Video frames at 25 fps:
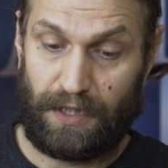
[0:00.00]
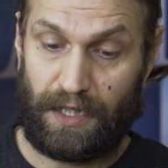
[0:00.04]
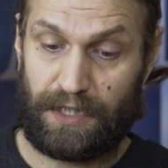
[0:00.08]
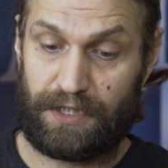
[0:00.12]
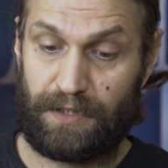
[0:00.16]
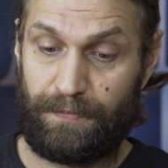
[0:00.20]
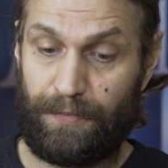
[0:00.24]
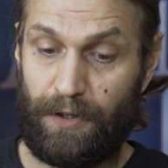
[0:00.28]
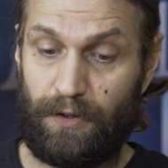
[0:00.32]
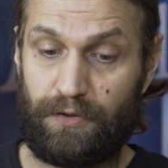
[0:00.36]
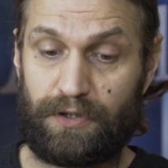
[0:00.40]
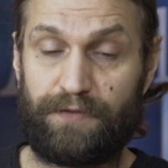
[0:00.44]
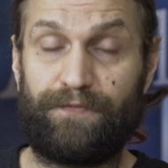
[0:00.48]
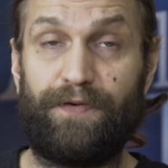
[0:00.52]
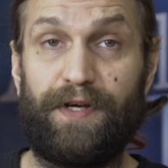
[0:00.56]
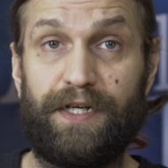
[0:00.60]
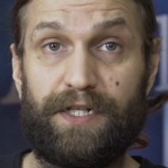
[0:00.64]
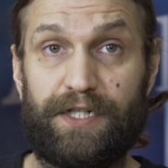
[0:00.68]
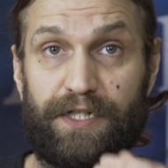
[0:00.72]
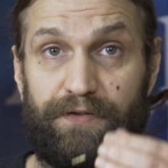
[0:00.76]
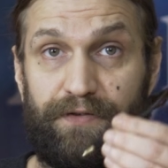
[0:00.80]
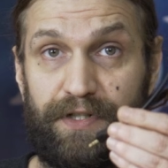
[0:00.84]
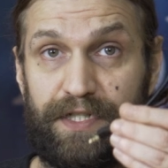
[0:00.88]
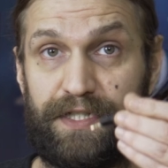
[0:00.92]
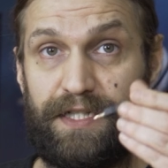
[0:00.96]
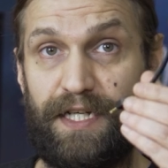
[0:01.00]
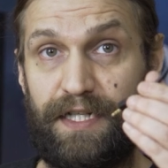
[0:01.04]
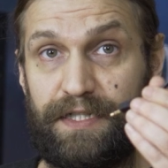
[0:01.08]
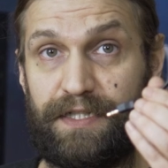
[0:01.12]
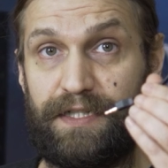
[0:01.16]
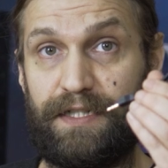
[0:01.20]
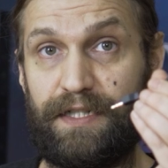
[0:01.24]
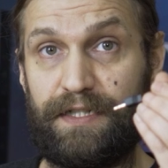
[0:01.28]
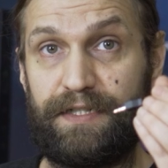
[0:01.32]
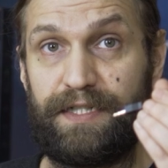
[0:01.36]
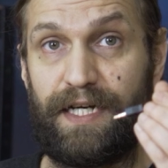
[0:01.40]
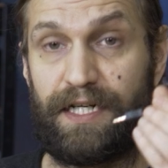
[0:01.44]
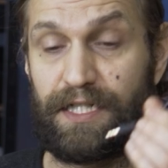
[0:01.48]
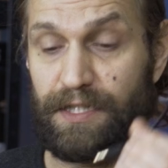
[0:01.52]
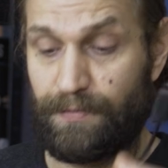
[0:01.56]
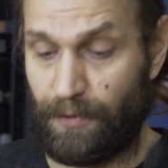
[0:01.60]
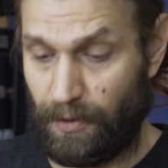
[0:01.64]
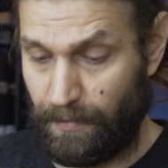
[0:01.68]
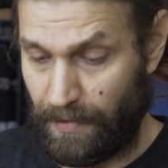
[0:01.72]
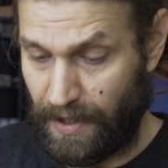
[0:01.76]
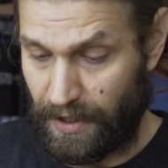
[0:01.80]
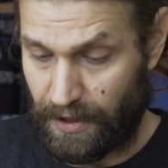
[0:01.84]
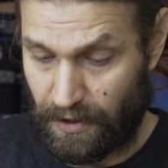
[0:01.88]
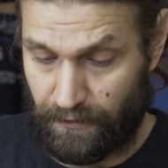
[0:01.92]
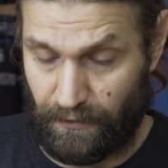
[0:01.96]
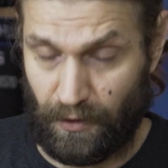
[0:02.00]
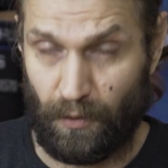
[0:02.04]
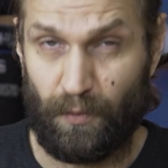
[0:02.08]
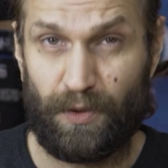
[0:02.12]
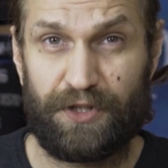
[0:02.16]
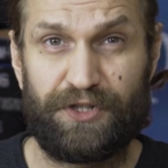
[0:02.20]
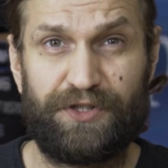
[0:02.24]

I suppose, feature is this, a detachable microphone,